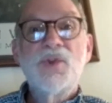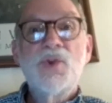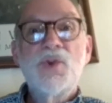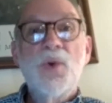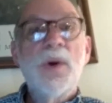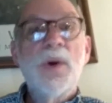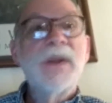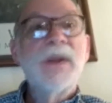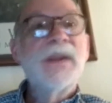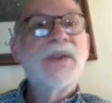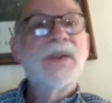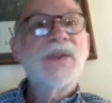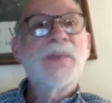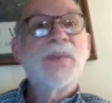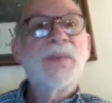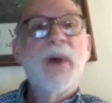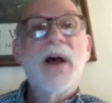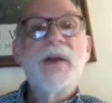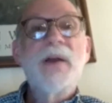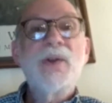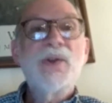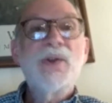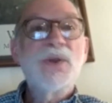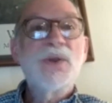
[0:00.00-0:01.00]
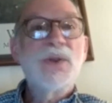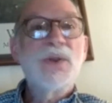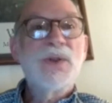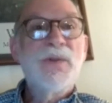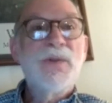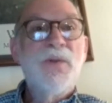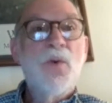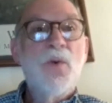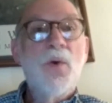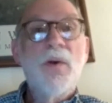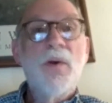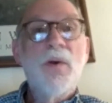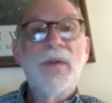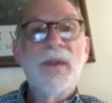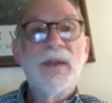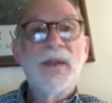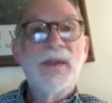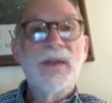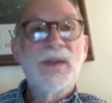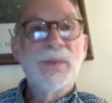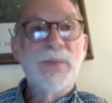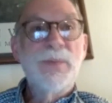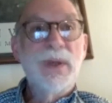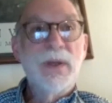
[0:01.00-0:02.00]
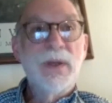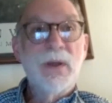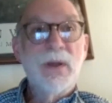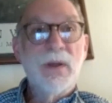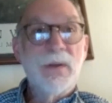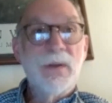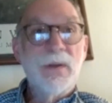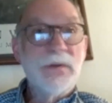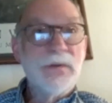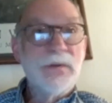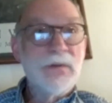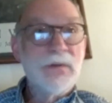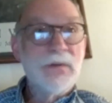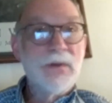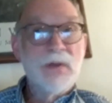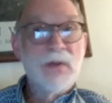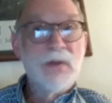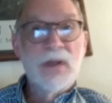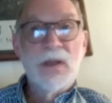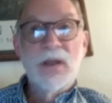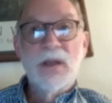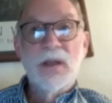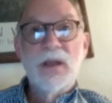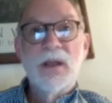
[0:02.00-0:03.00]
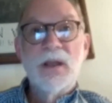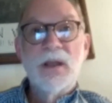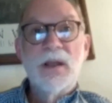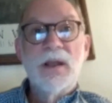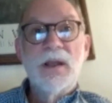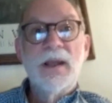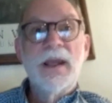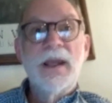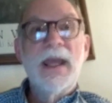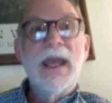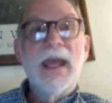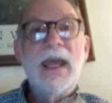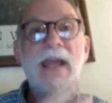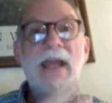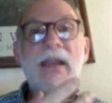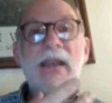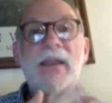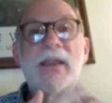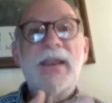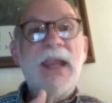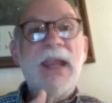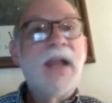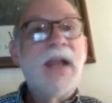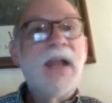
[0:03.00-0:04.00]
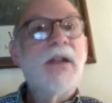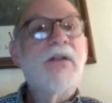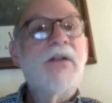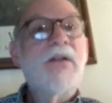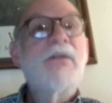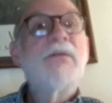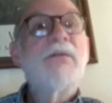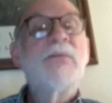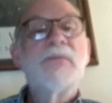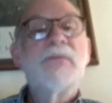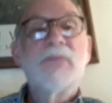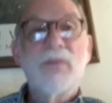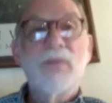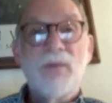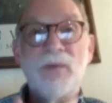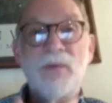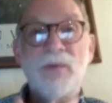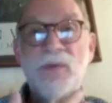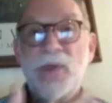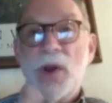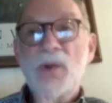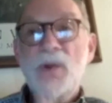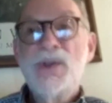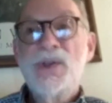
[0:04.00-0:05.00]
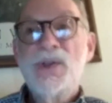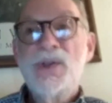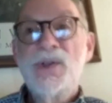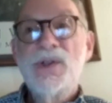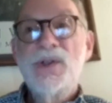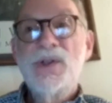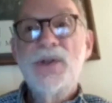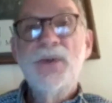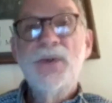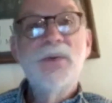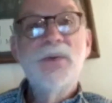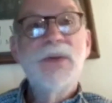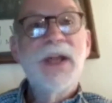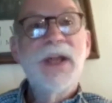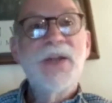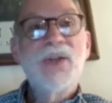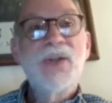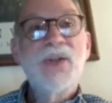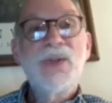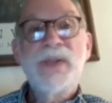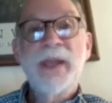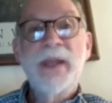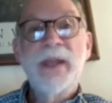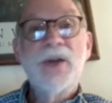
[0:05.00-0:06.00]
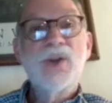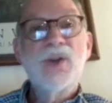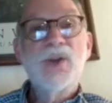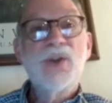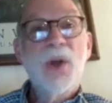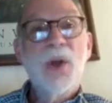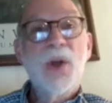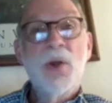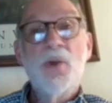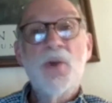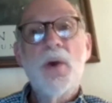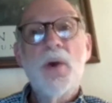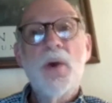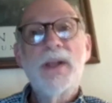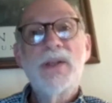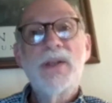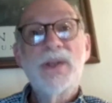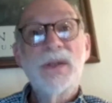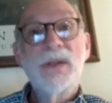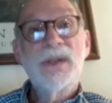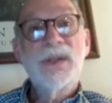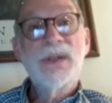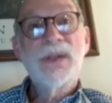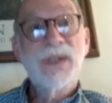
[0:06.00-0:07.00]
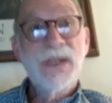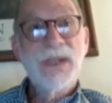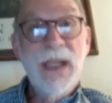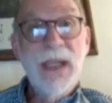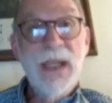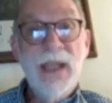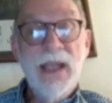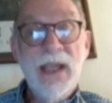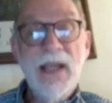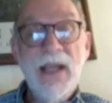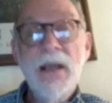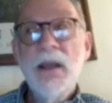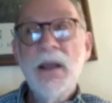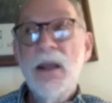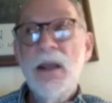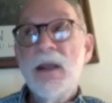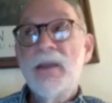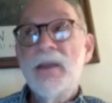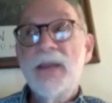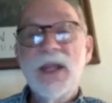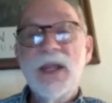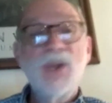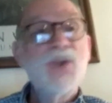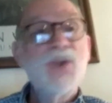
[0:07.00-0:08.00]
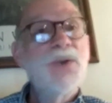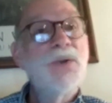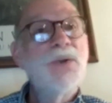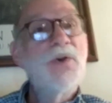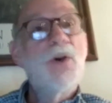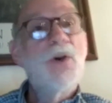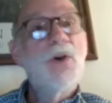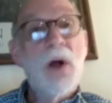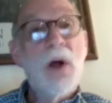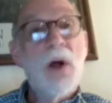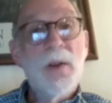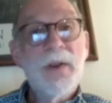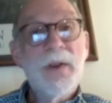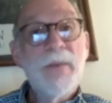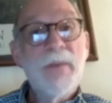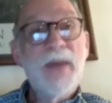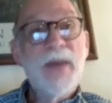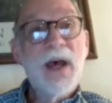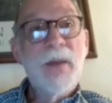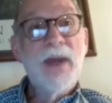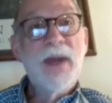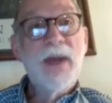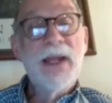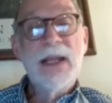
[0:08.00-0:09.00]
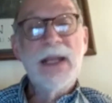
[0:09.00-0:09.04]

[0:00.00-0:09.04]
join the sponsors for this bill. And then those two legislators are going to see that you called them out